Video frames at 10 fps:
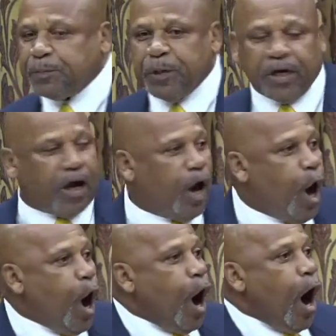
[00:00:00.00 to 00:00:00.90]
Speaker,
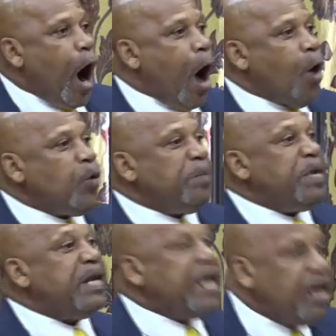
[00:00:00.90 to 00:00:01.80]
how we
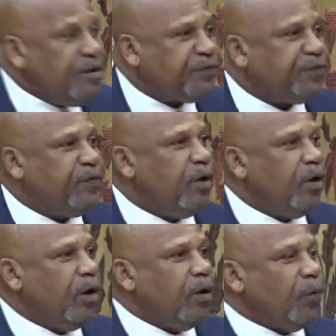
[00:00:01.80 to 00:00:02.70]
believe
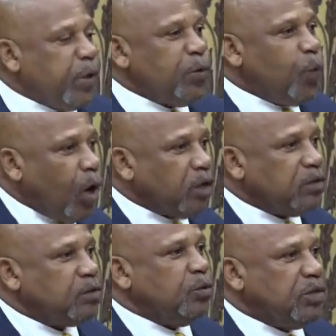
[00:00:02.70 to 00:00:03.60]
we want
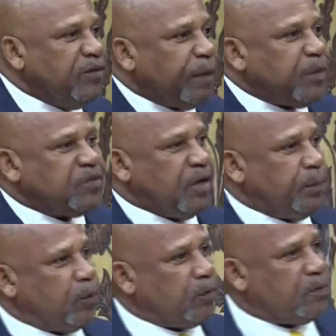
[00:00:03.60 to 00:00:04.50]
to develop this
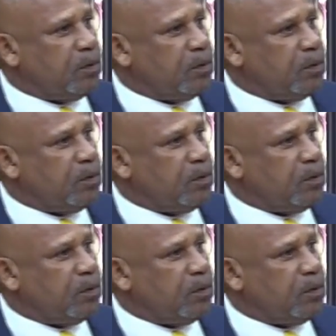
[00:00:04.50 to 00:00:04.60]
airport.